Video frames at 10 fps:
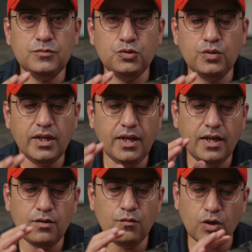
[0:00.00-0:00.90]
shooting
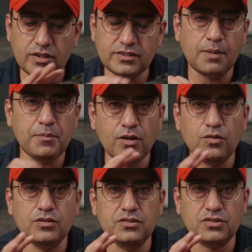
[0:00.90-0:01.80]
and what is happening
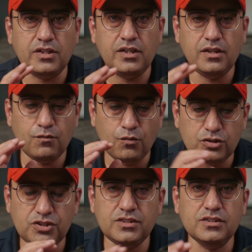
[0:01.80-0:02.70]
on the screen,
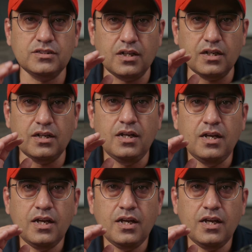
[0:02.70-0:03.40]
what changes our